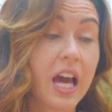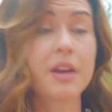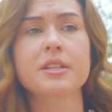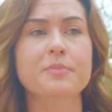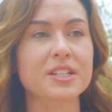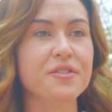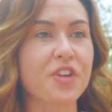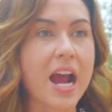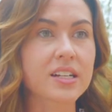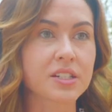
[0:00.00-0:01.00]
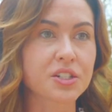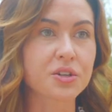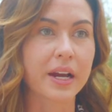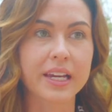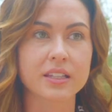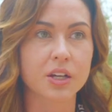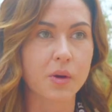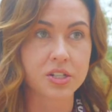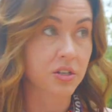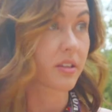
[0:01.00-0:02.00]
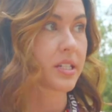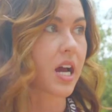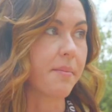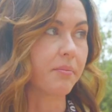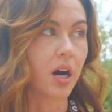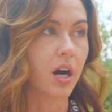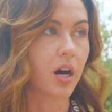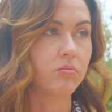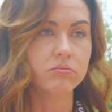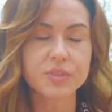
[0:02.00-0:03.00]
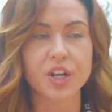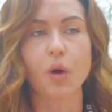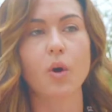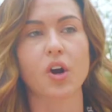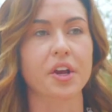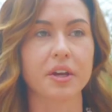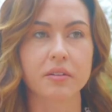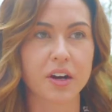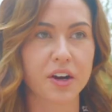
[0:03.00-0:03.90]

and especially for acting too, I get the question all the time, uh, you know, what are you?